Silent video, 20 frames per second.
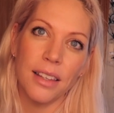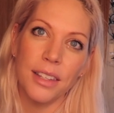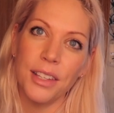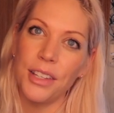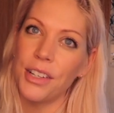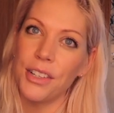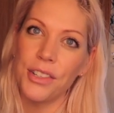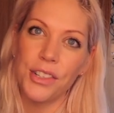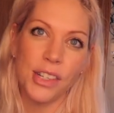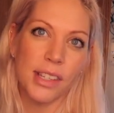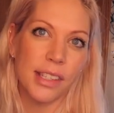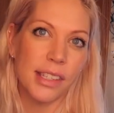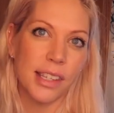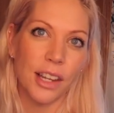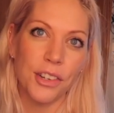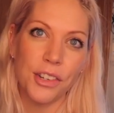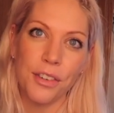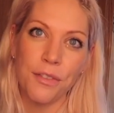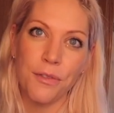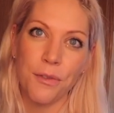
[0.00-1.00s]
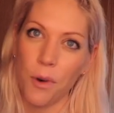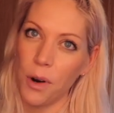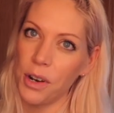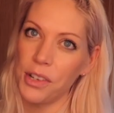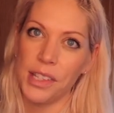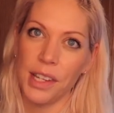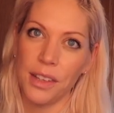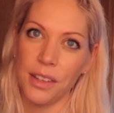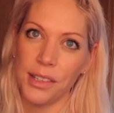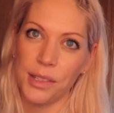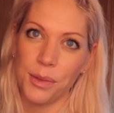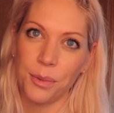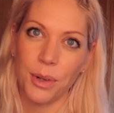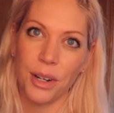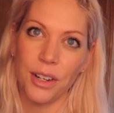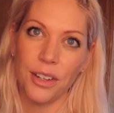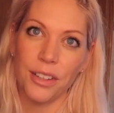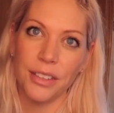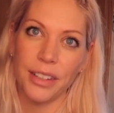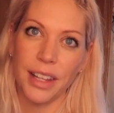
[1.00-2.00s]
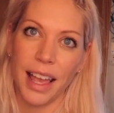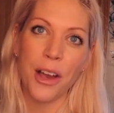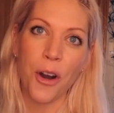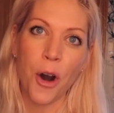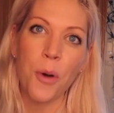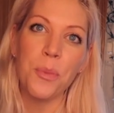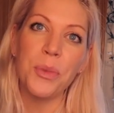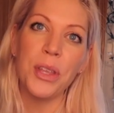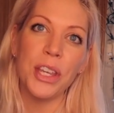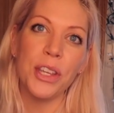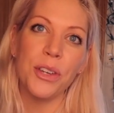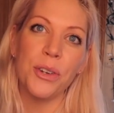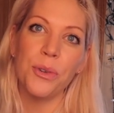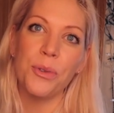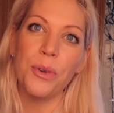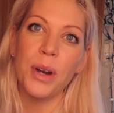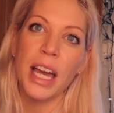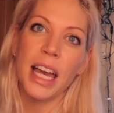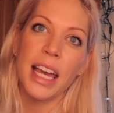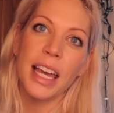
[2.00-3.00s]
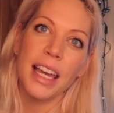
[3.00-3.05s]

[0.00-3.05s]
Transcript: you're just such a force in this world. I hope that you